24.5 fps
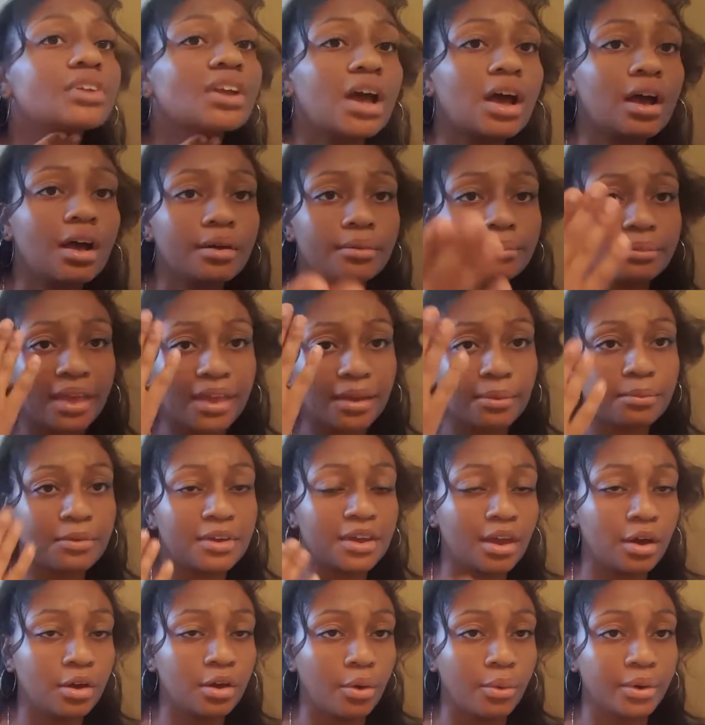
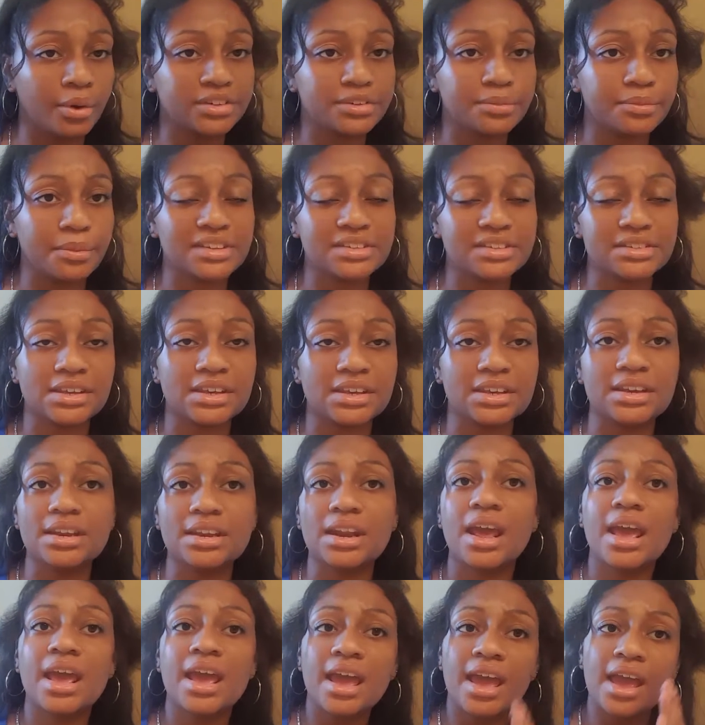like go into my
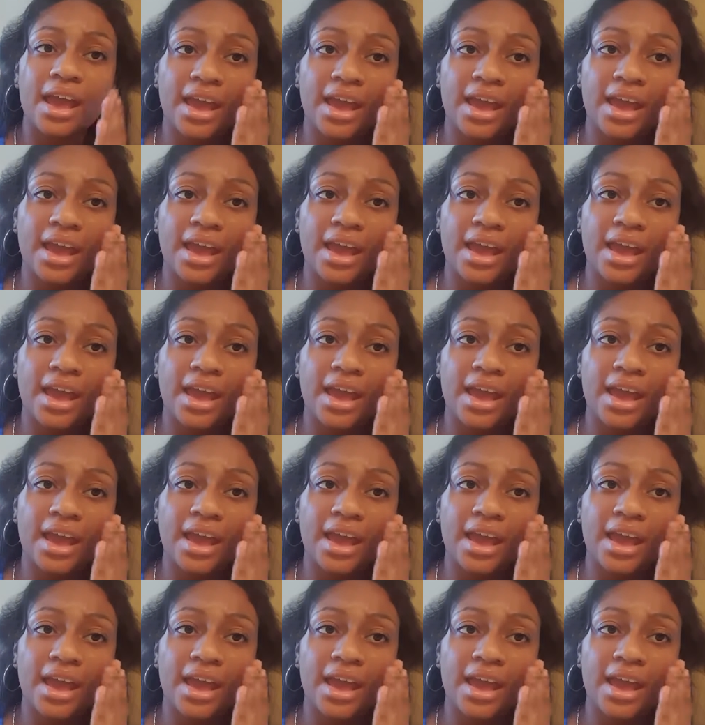skin.